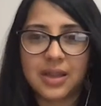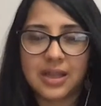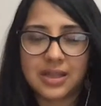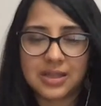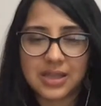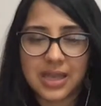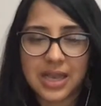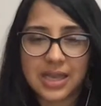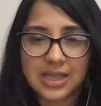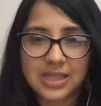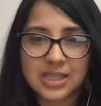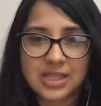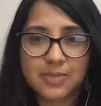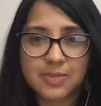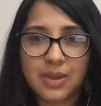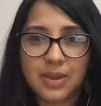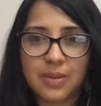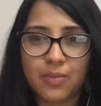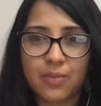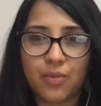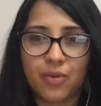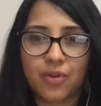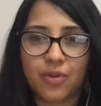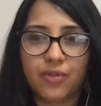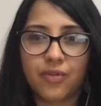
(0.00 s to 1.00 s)
It has to be
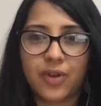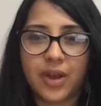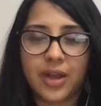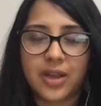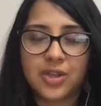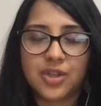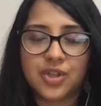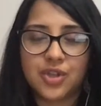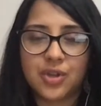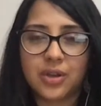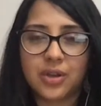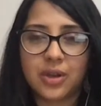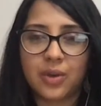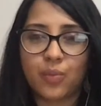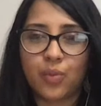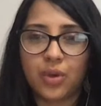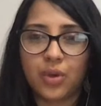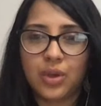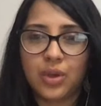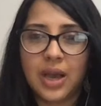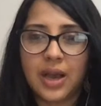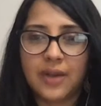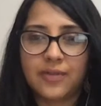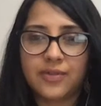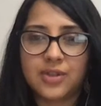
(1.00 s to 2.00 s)
more fine-tuned. And what
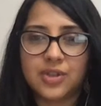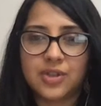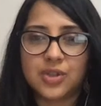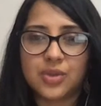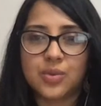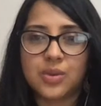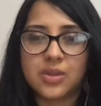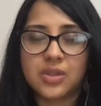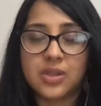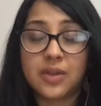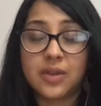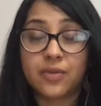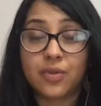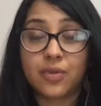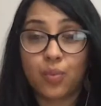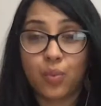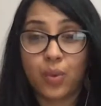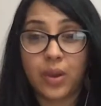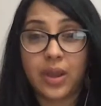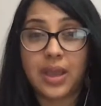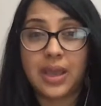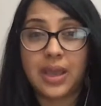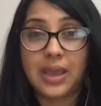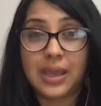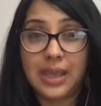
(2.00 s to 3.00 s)
you have to do is you have to
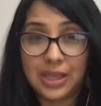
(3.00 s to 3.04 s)
weigh